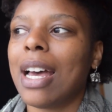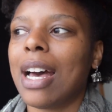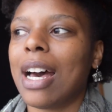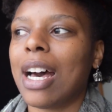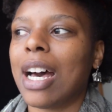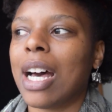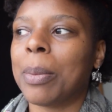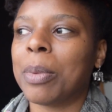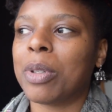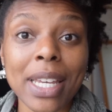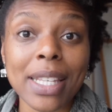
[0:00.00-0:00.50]

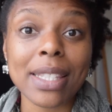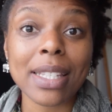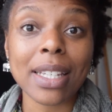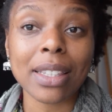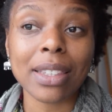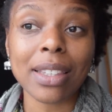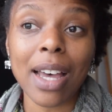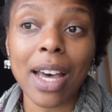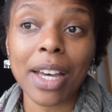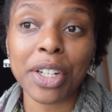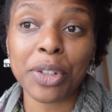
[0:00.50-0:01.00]
And I
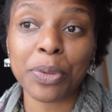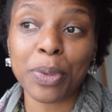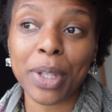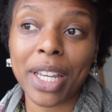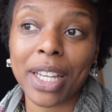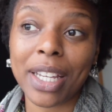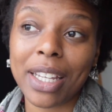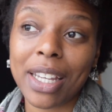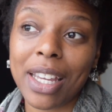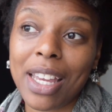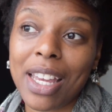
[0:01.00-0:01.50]
think thought of
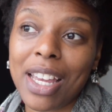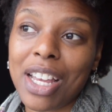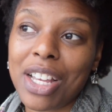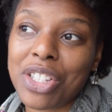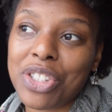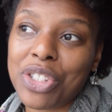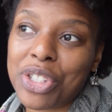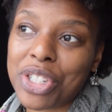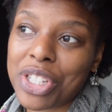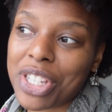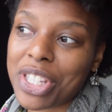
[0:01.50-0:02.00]
like
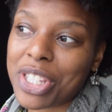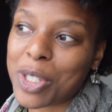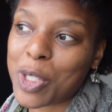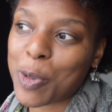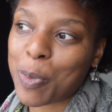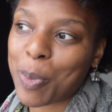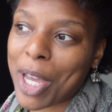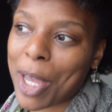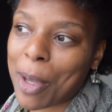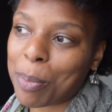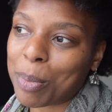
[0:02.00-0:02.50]

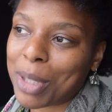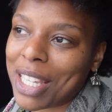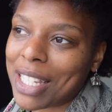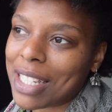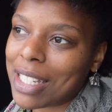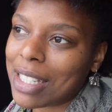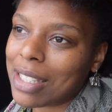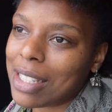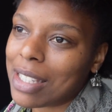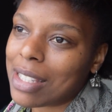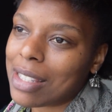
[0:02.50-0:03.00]
just by
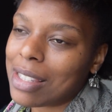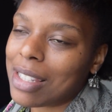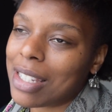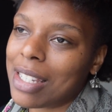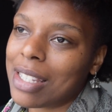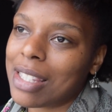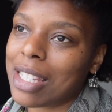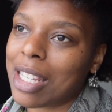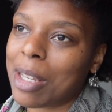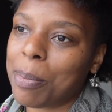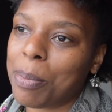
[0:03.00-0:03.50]
making these
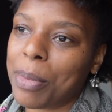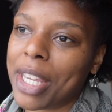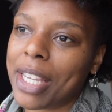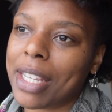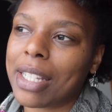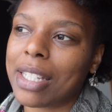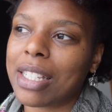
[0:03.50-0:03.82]
lists and